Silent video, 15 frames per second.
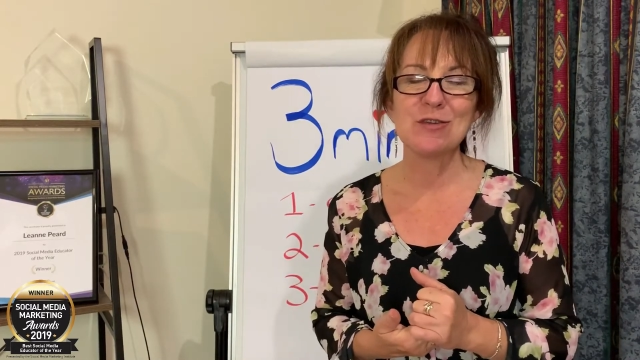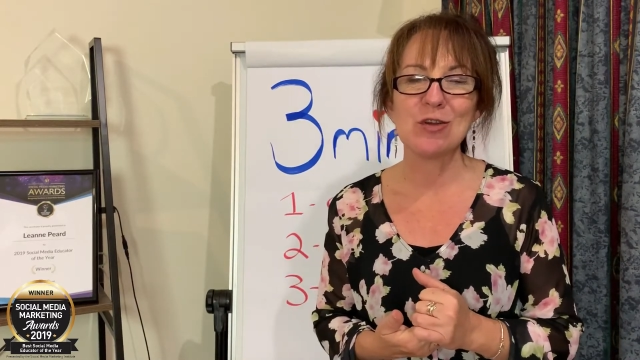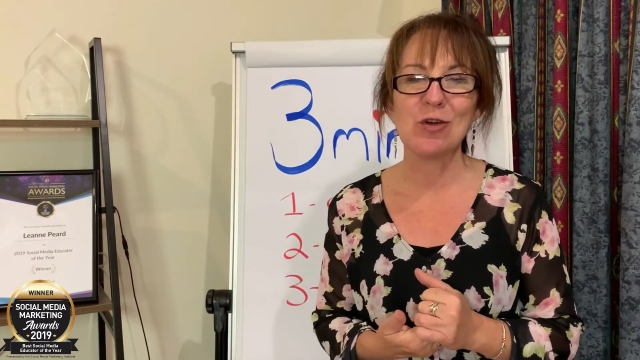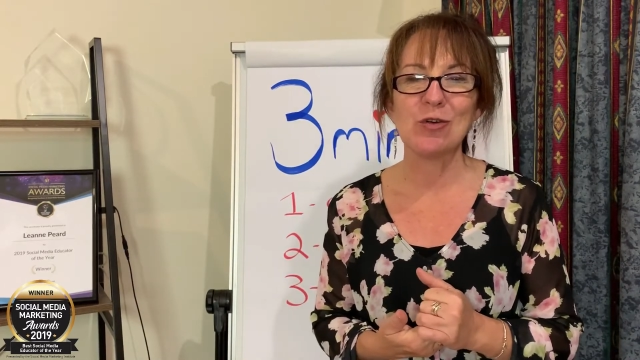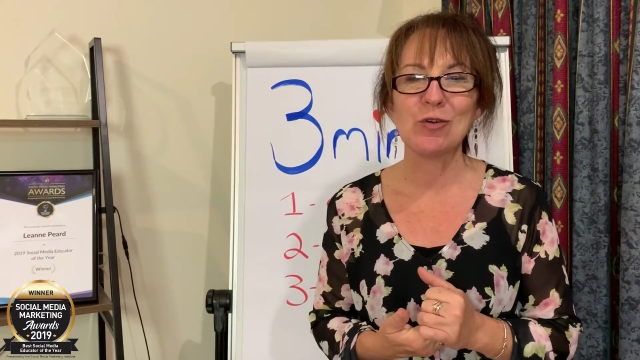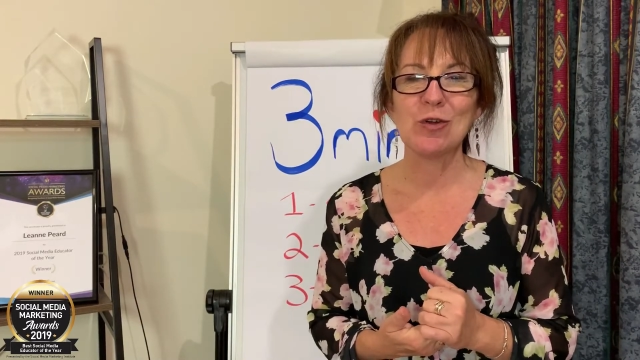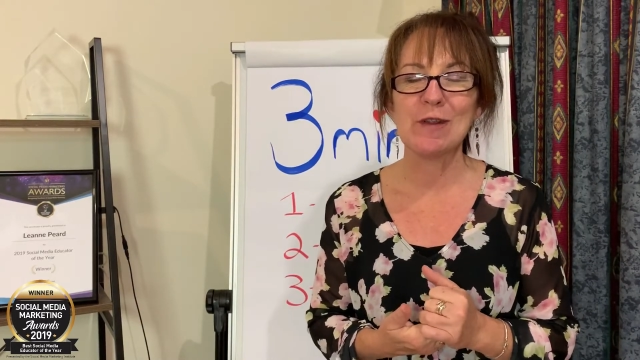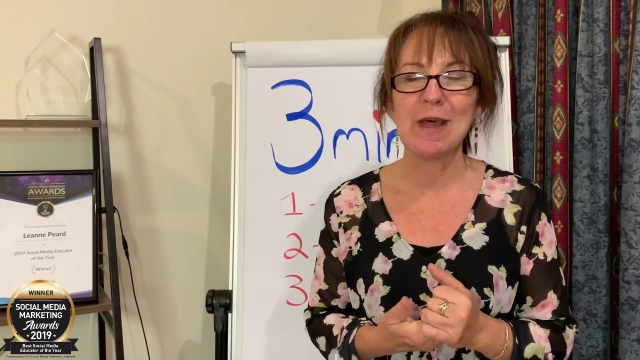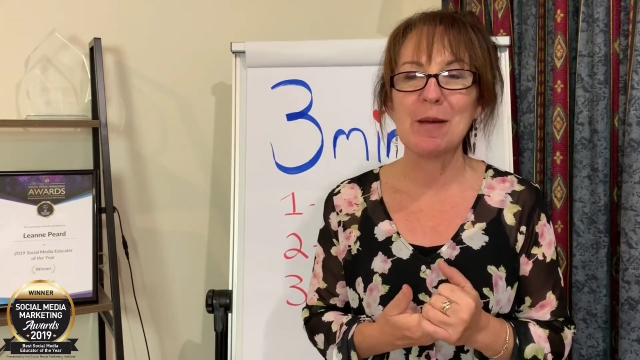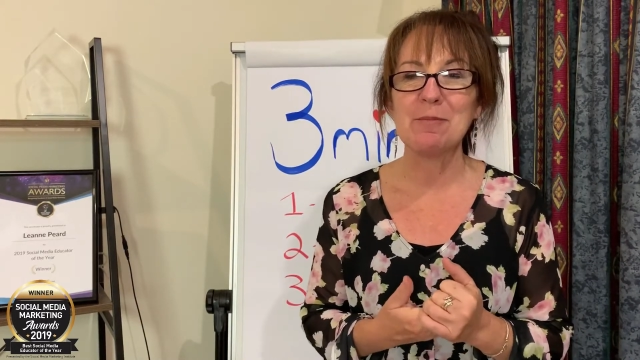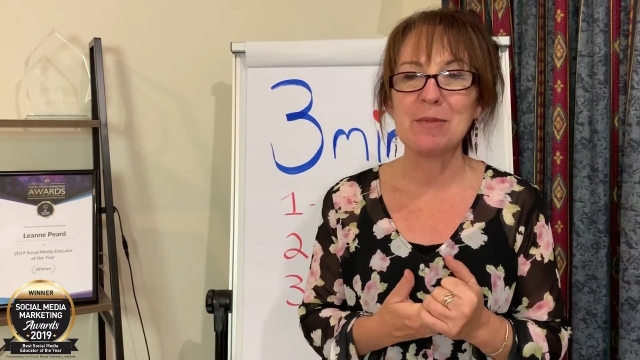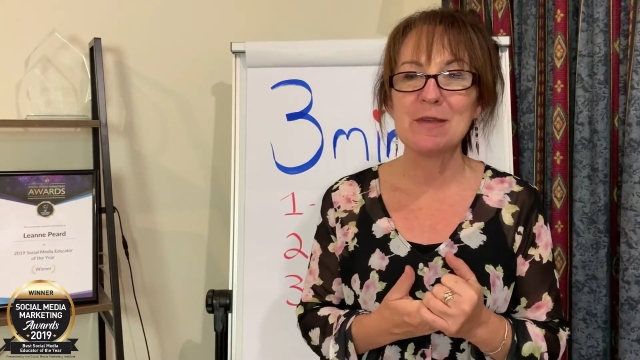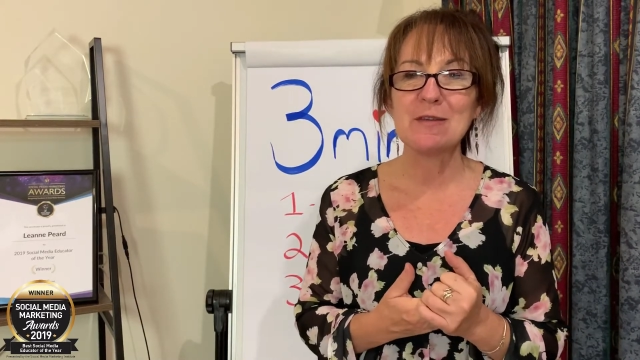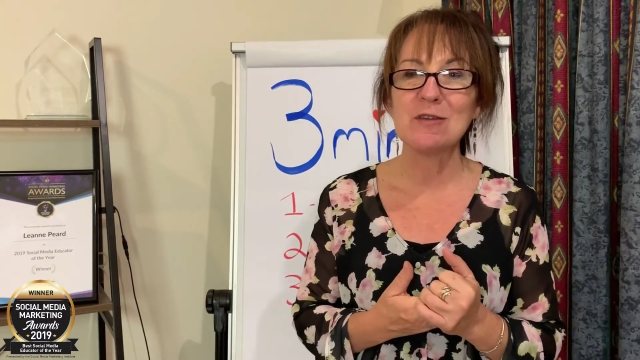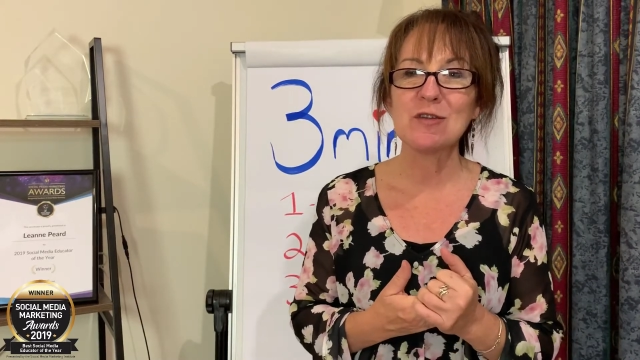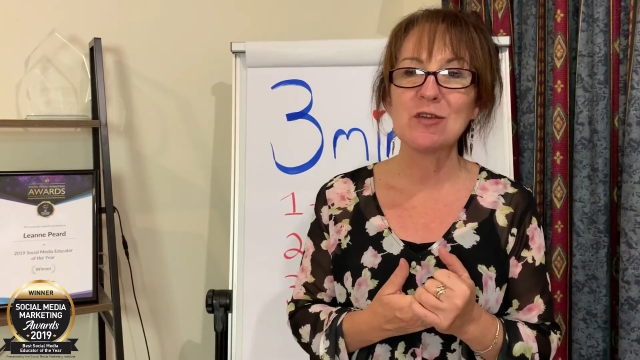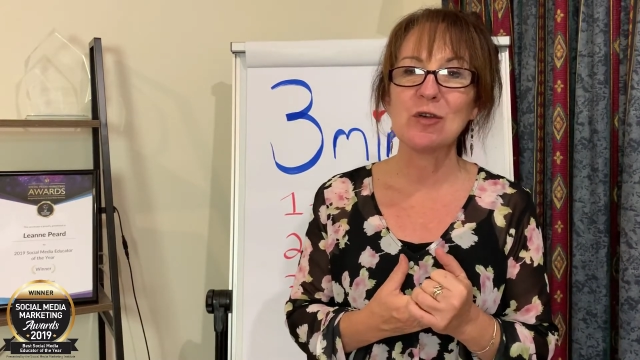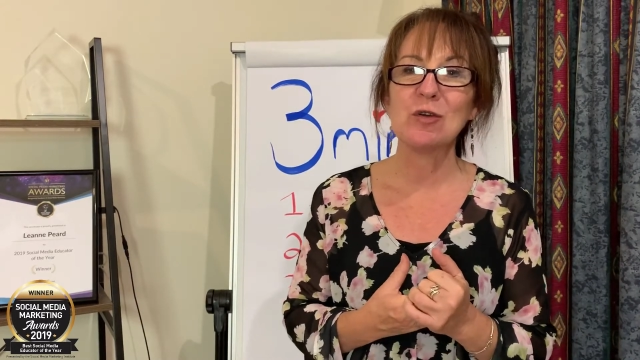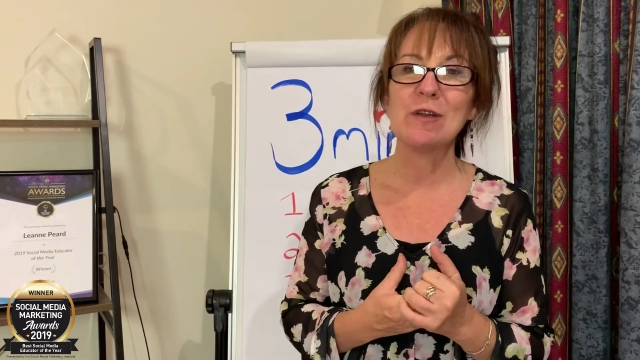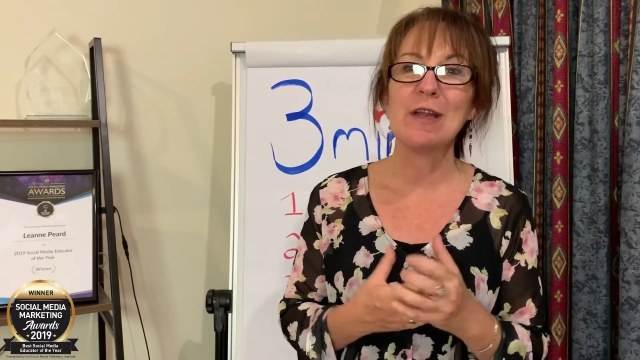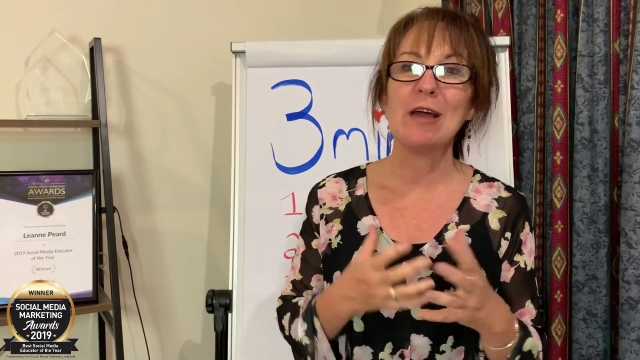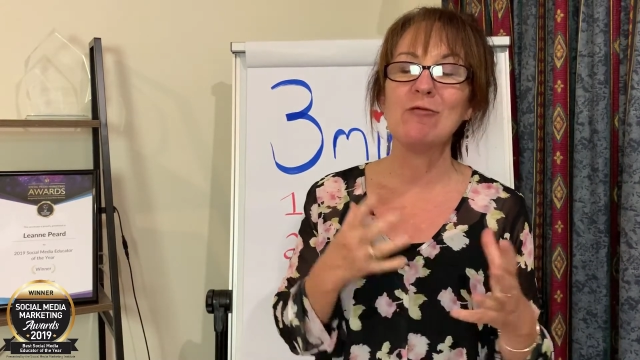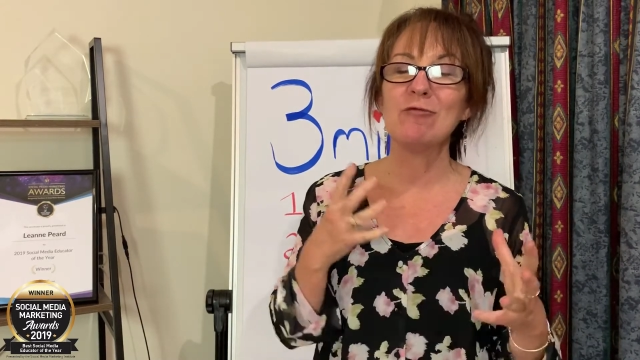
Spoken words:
owner that